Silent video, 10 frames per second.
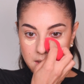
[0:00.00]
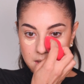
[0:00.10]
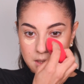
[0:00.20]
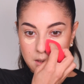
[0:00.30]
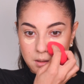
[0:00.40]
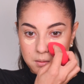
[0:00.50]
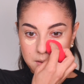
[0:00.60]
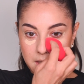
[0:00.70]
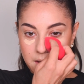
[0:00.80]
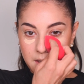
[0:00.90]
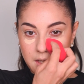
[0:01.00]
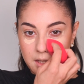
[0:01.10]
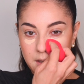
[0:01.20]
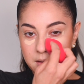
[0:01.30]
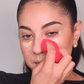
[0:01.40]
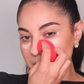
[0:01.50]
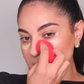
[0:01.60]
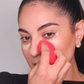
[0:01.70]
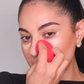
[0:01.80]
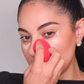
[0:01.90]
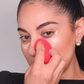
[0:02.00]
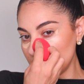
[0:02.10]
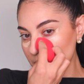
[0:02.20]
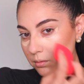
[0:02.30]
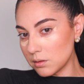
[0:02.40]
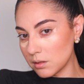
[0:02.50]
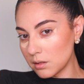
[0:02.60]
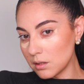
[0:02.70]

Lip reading: to the nose area, the side of the nose